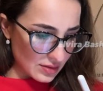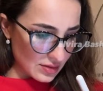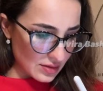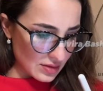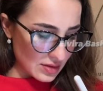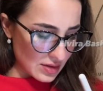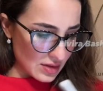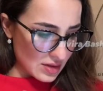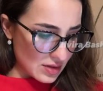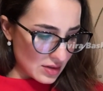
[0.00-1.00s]

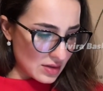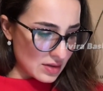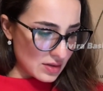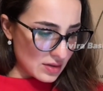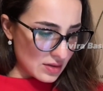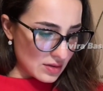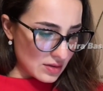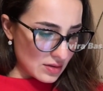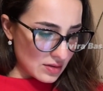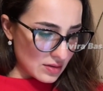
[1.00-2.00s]

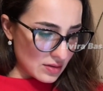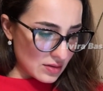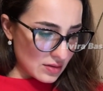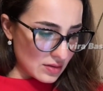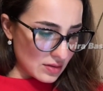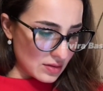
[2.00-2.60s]
No one is speaking in this clip.